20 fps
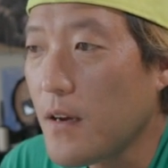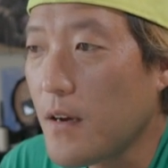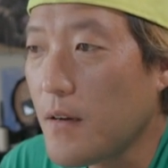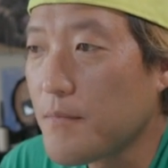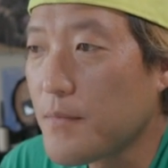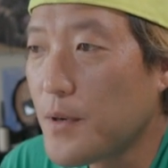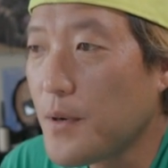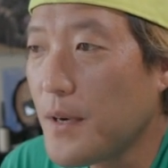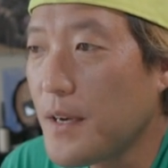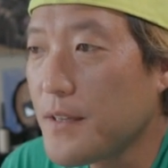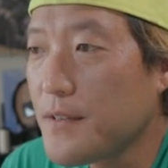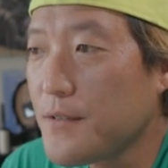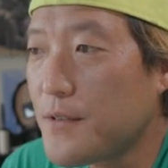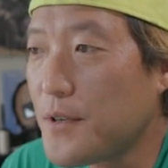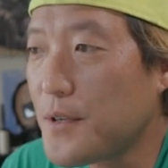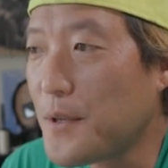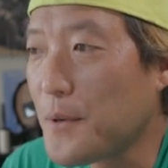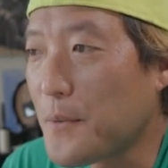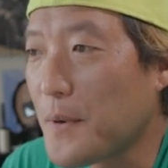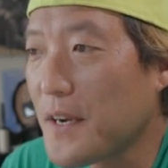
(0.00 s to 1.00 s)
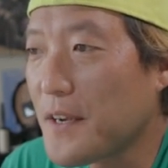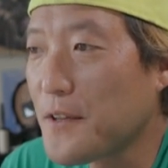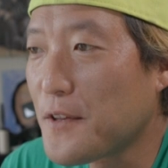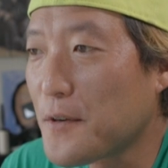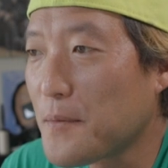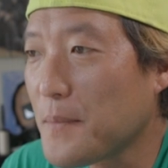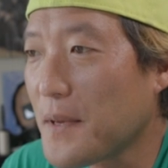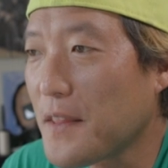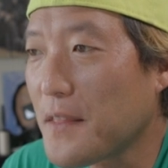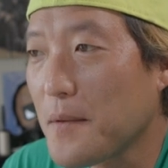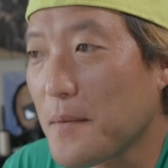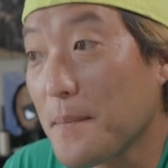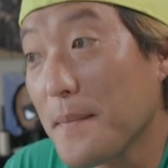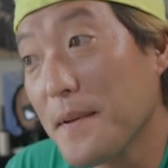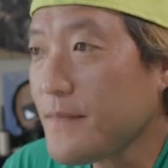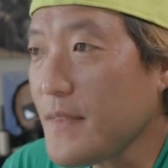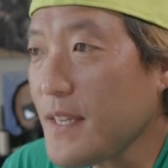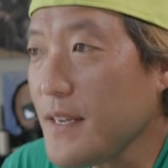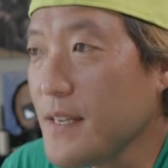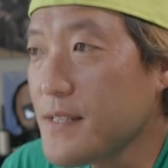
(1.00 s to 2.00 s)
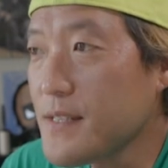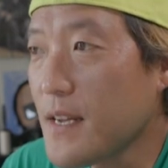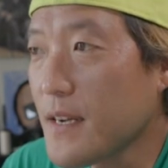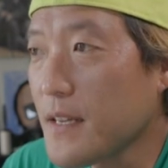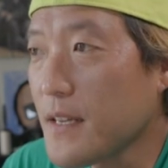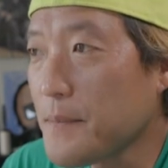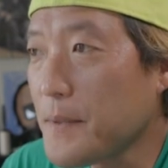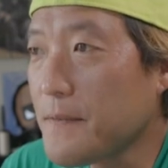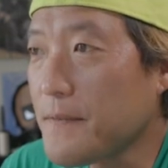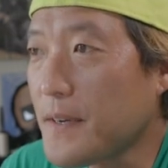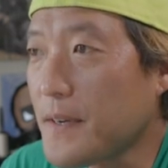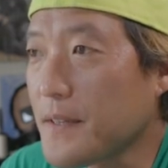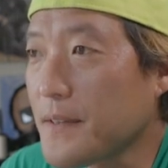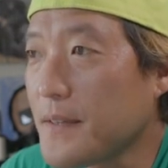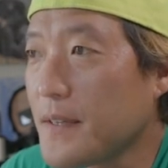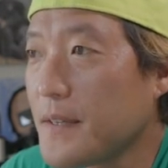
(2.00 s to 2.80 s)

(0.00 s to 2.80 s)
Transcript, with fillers: um, go ahead and do the regular method, but it's not gonna be fun.